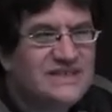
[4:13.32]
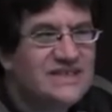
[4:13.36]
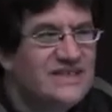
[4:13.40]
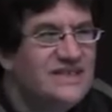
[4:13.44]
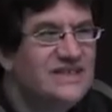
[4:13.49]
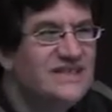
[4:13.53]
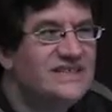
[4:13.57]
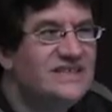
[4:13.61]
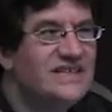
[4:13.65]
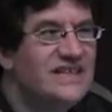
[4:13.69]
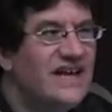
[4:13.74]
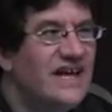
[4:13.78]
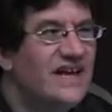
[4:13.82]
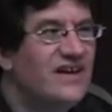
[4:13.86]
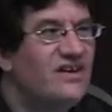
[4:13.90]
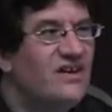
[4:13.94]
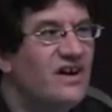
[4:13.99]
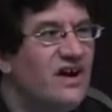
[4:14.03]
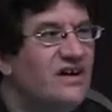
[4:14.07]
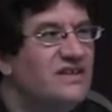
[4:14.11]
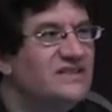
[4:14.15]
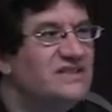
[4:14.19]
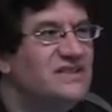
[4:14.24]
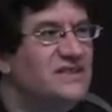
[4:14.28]
particularly delighted
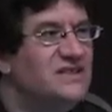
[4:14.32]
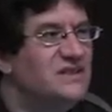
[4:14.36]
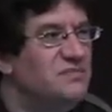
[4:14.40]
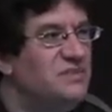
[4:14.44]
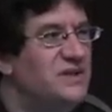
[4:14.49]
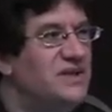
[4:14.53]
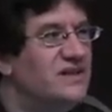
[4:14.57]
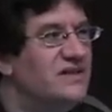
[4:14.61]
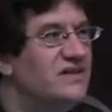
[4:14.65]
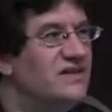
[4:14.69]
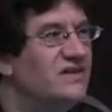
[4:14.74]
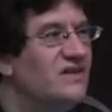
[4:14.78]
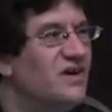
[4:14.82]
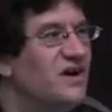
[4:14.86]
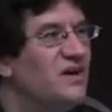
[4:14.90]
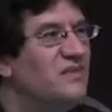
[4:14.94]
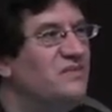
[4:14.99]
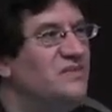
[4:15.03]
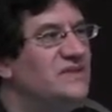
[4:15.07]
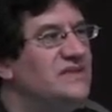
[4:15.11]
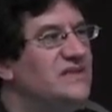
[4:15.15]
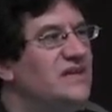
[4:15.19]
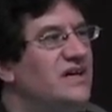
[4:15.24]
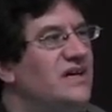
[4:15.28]
also to be in
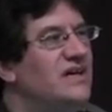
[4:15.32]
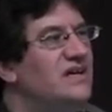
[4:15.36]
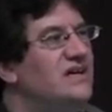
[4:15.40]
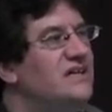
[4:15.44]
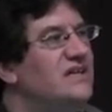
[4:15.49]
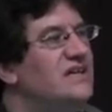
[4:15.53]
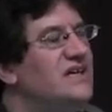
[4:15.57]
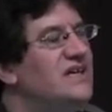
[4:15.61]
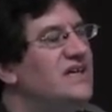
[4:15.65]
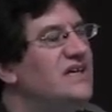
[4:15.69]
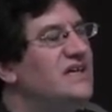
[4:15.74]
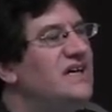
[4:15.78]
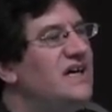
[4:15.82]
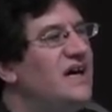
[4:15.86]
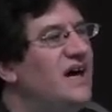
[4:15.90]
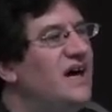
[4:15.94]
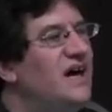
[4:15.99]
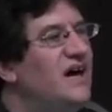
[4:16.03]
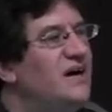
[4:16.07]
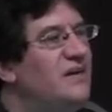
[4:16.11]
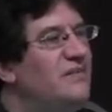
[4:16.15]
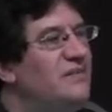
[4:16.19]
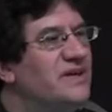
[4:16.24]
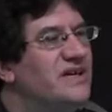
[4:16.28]
Carbondale
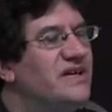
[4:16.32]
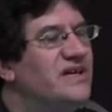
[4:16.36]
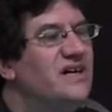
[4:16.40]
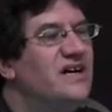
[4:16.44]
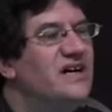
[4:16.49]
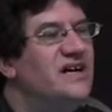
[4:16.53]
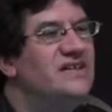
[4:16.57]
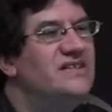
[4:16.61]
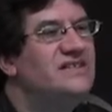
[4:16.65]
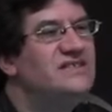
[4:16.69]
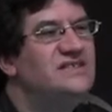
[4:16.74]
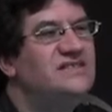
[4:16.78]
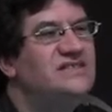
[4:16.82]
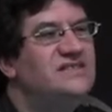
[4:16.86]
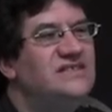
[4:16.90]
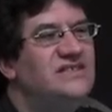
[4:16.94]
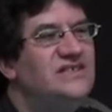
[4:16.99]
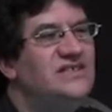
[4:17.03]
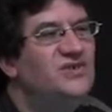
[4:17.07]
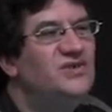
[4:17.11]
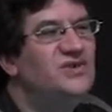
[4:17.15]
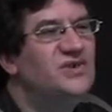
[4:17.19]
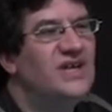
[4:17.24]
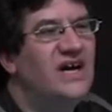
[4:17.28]
because
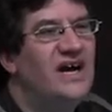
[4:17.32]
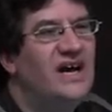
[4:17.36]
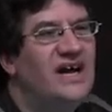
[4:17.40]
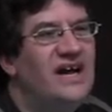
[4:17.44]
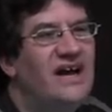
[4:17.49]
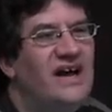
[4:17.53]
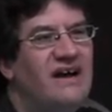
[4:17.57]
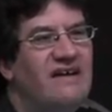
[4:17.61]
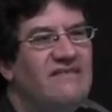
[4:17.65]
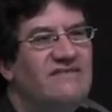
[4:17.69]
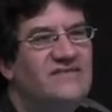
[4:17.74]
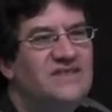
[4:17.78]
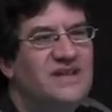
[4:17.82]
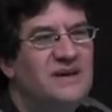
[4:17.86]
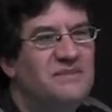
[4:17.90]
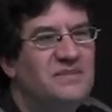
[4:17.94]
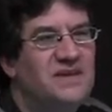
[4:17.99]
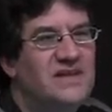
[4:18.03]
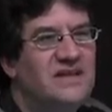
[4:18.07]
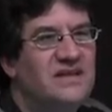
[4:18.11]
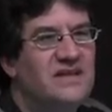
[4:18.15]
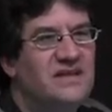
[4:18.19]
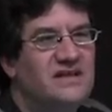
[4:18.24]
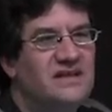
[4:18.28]
you and I have
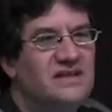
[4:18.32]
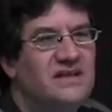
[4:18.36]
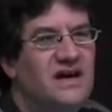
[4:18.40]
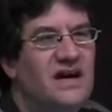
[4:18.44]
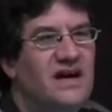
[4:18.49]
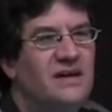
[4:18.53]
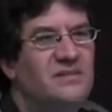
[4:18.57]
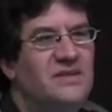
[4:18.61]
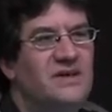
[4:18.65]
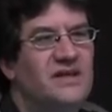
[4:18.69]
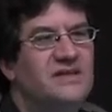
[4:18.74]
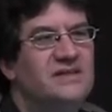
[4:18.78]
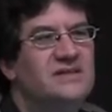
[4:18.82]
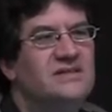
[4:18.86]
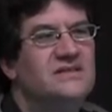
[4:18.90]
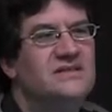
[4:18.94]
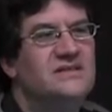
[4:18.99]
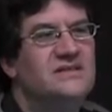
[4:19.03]
something in common.